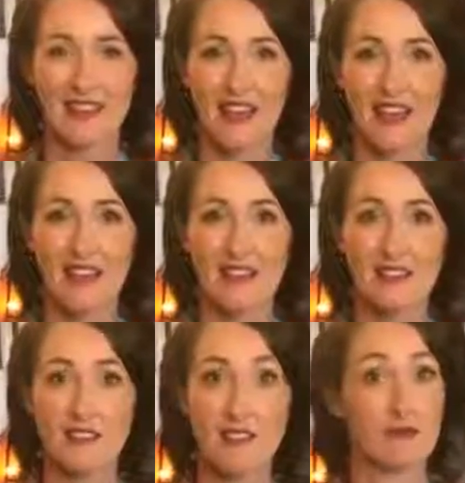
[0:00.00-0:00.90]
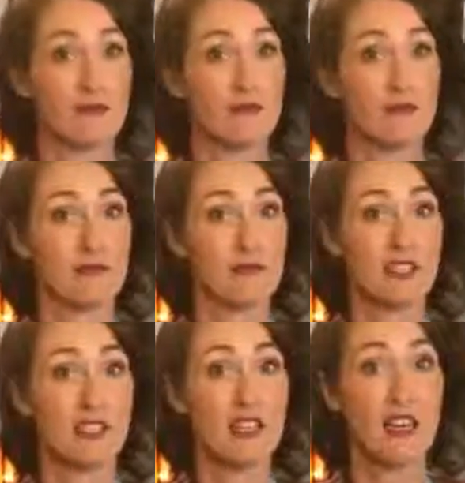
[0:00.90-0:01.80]
and we'll
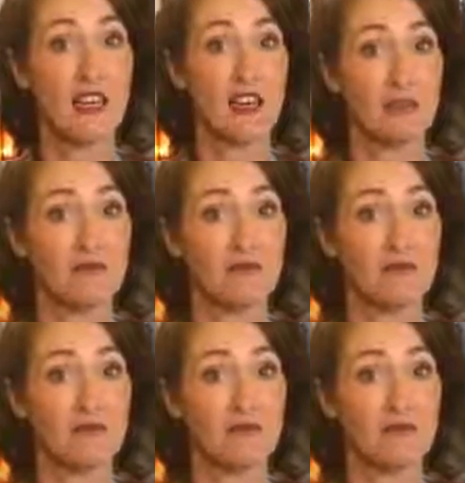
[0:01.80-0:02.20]
see, see you later. later.